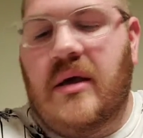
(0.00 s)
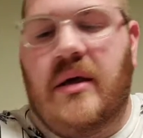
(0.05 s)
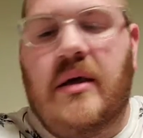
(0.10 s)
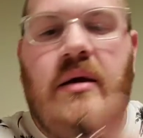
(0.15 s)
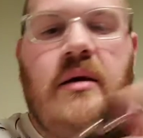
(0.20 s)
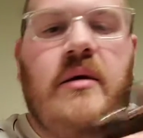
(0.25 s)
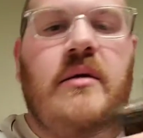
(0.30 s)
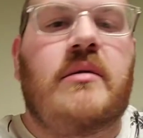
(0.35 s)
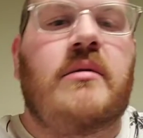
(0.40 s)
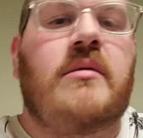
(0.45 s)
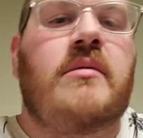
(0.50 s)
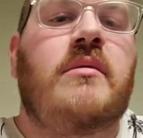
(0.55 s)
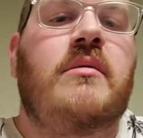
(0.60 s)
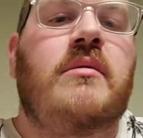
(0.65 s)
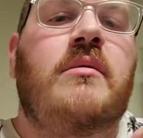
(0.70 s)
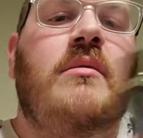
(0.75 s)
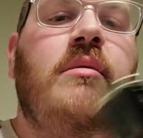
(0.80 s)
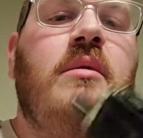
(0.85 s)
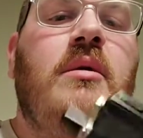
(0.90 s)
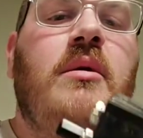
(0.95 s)
and
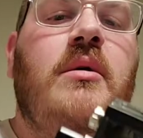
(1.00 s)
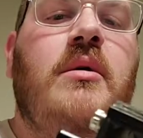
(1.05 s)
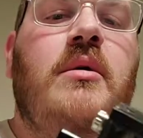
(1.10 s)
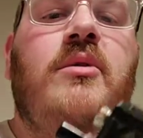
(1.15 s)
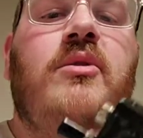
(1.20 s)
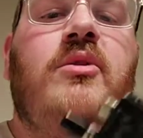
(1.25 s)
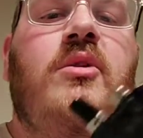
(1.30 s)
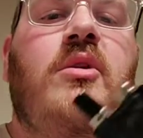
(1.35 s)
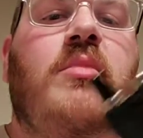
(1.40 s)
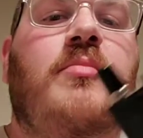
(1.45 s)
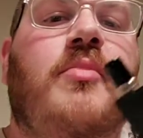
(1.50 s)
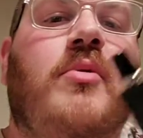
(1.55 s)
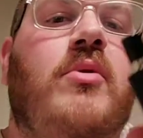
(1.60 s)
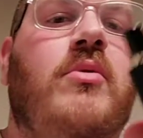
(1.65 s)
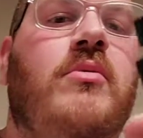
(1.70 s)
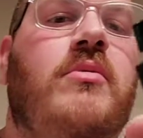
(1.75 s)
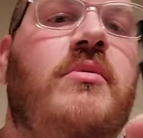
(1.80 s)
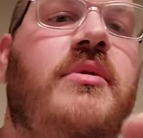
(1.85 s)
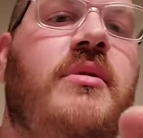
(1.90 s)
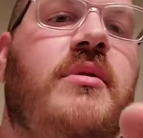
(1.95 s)
they're
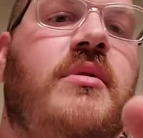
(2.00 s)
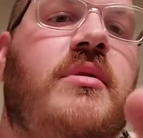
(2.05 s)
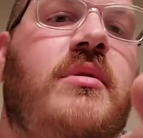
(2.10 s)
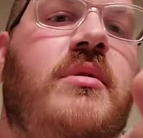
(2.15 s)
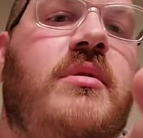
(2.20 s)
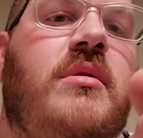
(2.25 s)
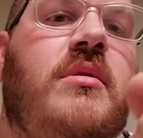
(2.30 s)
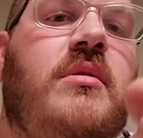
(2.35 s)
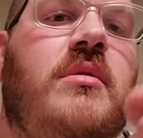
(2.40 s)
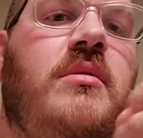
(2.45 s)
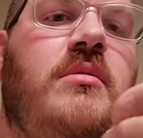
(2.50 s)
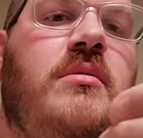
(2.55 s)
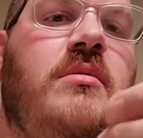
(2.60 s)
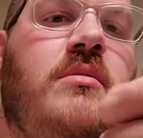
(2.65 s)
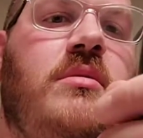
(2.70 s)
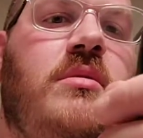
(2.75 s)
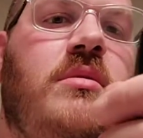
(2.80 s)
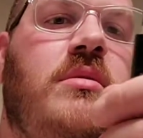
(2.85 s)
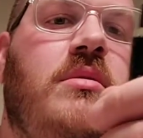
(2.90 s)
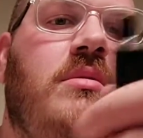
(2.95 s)
both,
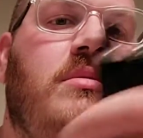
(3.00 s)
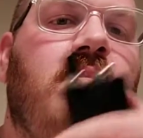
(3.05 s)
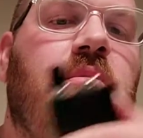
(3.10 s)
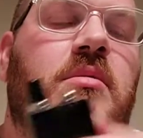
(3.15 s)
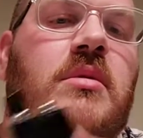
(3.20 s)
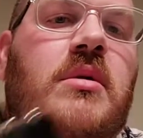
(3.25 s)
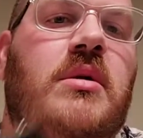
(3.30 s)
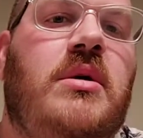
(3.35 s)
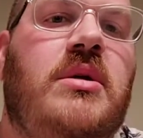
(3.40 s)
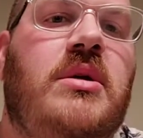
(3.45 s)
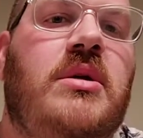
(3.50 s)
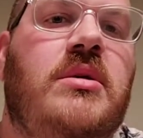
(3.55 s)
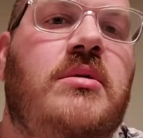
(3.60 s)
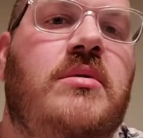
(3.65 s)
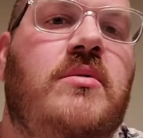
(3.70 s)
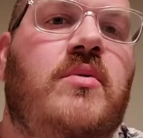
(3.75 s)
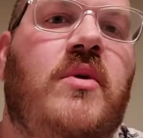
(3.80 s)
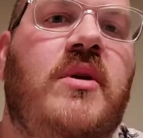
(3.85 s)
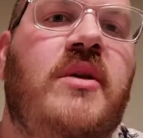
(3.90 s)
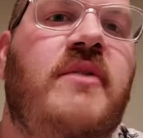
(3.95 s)
I
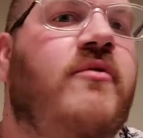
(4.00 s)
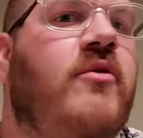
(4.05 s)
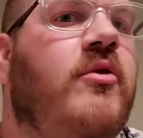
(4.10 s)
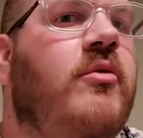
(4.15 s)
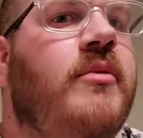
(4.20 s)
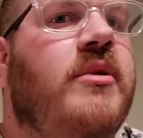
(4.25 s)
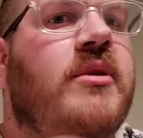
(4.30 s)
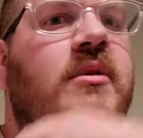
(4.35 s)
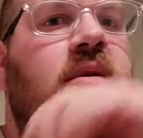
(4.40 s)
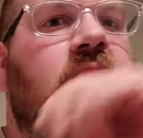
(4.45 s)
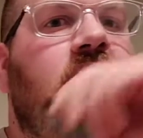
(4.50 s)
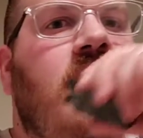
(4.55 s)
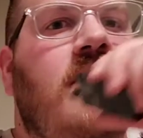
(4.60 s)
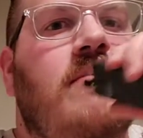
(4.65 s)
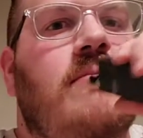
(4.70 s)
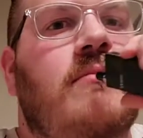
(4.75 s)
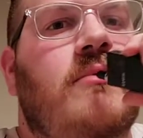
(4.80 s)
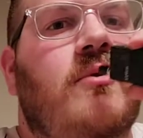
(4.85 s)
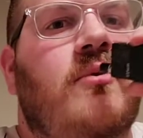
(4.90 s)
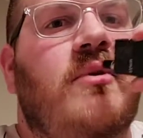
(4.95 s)
think, 24
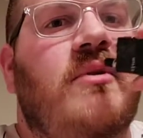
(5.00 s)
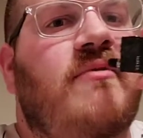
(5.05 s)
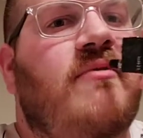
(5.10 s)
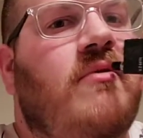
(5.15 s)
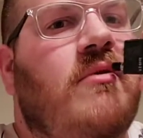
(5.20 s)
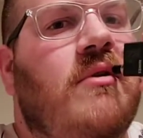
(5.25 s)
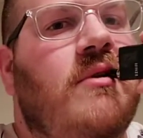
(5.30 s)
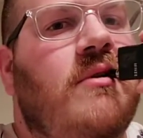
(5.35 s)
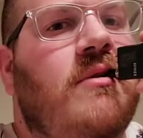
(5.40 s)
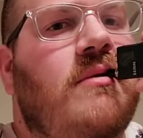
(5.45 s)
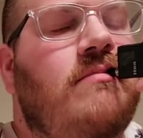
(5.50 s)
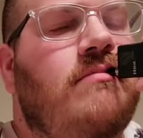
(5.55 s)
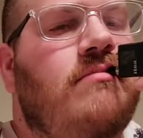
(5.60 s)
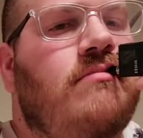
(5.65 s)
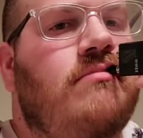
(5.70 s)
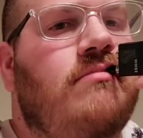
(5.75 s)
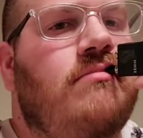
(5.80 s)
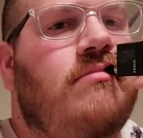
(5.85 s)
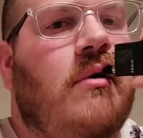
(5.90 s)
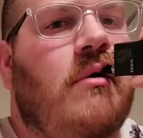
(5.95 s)
milligram, 24
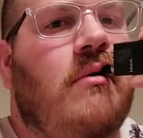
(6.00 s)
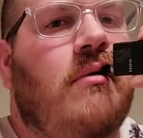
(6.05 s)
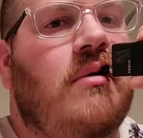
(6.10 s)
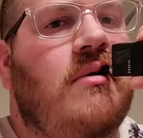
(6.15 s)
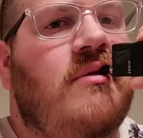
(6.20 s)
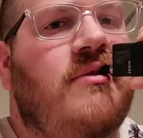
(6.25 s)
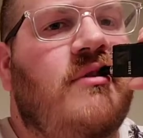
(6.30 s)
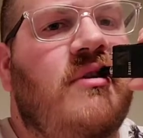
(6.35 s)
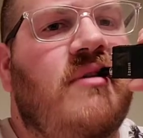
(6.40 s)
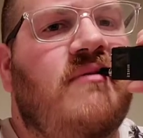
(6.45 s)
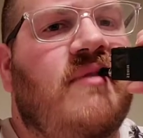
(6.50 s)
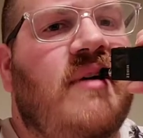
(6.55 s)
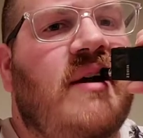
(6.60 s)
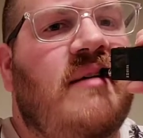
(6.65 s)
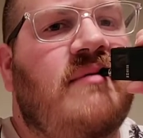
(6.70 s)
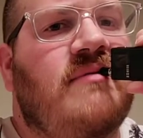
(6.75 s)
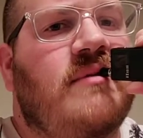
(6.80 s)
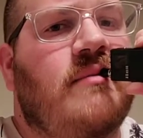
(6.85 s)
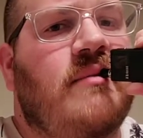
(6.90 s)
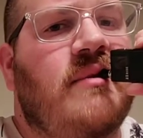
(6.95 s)
or
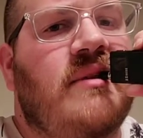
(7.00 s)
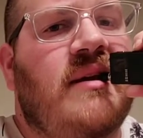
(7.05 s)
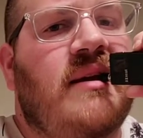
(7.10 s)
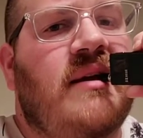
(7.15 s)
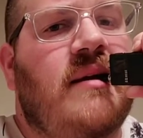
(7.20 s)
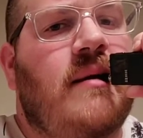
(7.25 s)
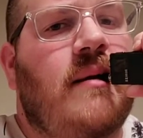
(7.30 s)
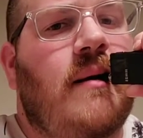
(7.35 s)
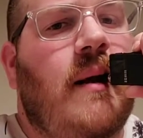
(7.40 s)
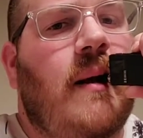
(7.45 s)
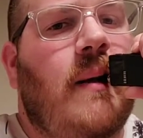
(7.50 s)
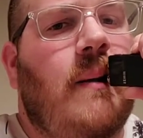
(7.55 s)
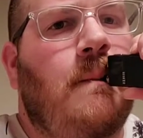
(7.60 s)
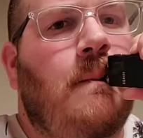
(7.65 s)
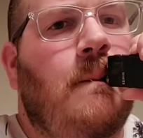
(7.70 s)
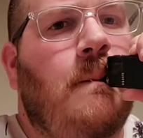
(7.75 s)
35, something like that.